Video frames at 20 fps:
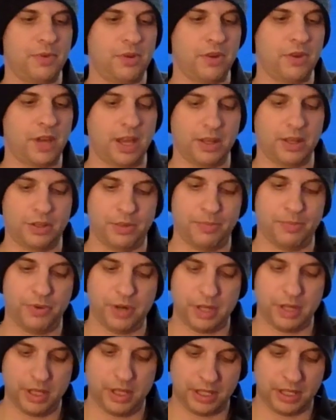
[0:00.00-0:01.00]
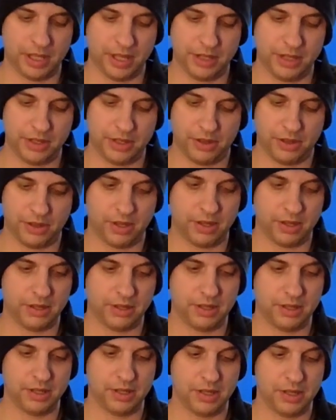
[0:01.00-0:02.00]
Okay, so putting this lens on,
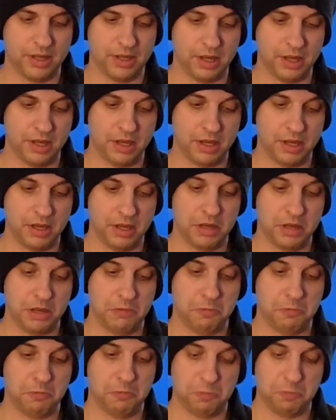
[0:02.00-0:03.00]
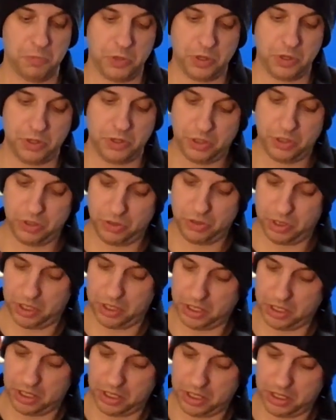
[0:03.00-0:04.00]
there's
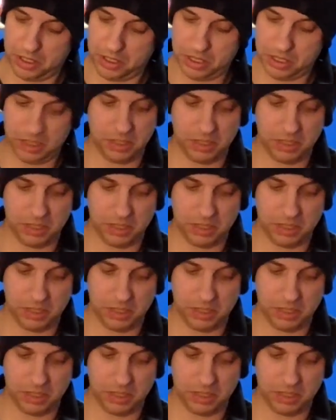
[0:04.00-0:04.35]
usually